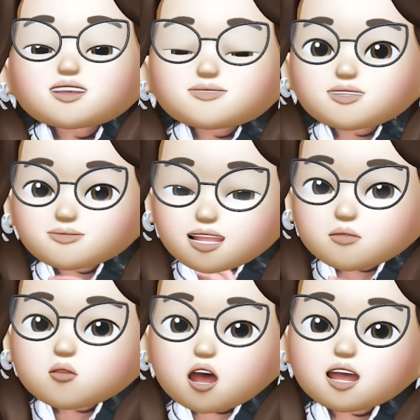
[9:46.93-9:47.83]
the
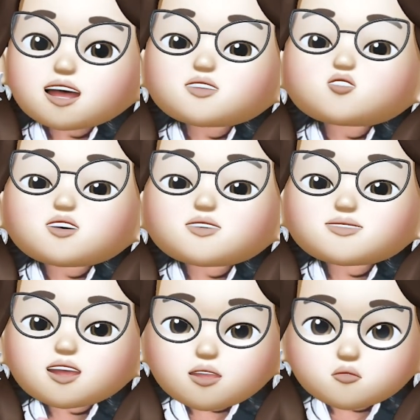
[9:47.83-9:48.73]
same model can
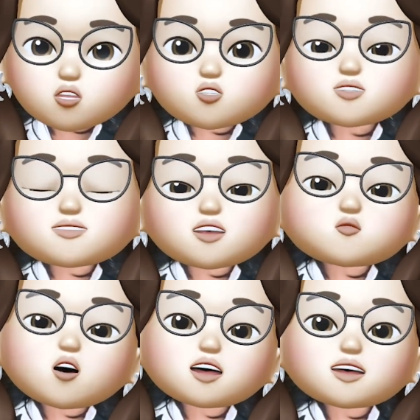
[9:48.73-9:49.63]
generate the image, the same
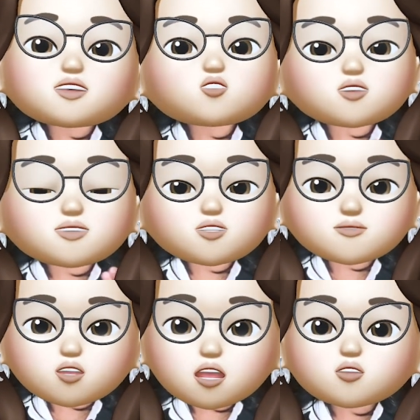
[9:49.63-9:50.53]
model can generate the
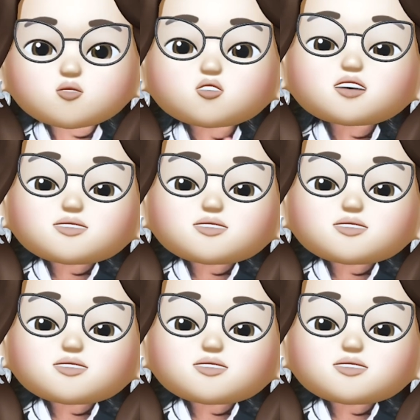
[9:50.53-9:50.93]
video,